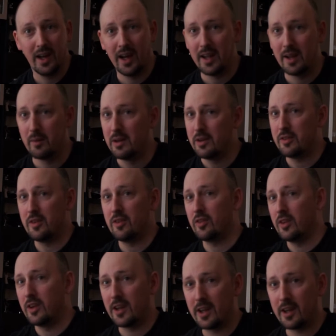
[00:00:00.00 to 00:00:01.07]
and I'm literally just
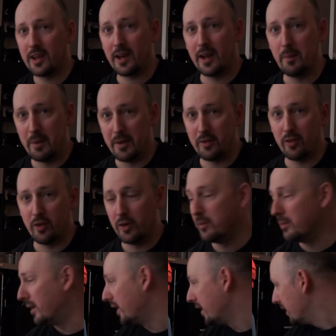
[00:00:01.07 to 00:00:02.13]
going to clip it to
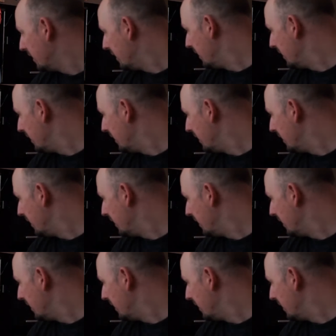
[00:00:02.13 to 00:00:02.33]
me.